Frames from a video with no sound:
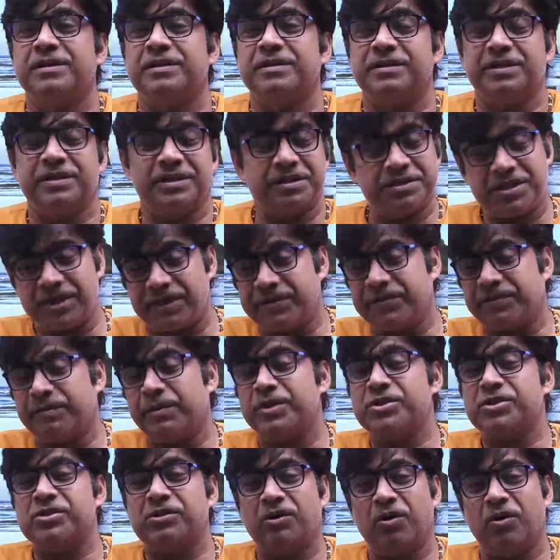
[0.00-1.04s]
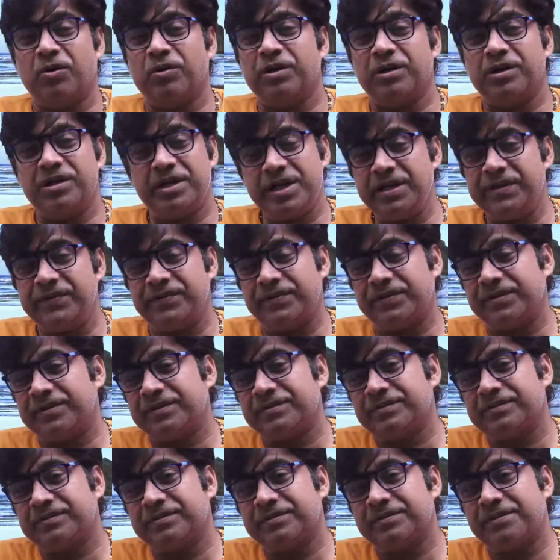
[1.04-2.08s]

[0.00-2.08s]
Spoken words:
then it takes much longer days